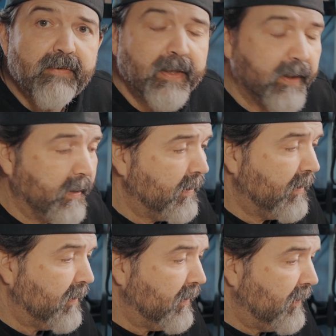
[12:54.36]
even,
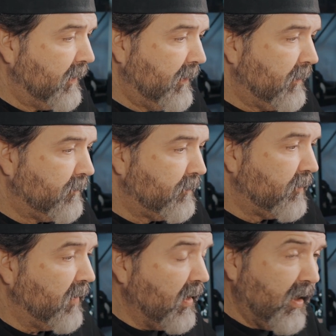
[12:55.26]

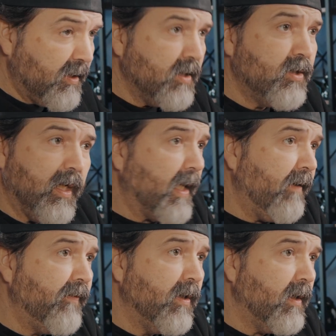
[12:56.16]
this is like
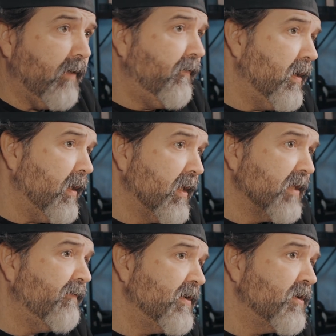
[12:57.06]
if you, if you,
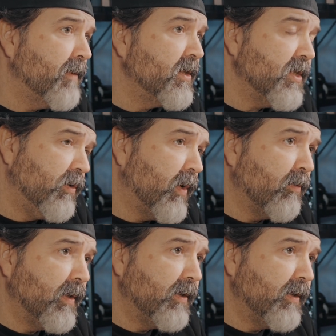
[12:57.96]
this fits your budget and you want a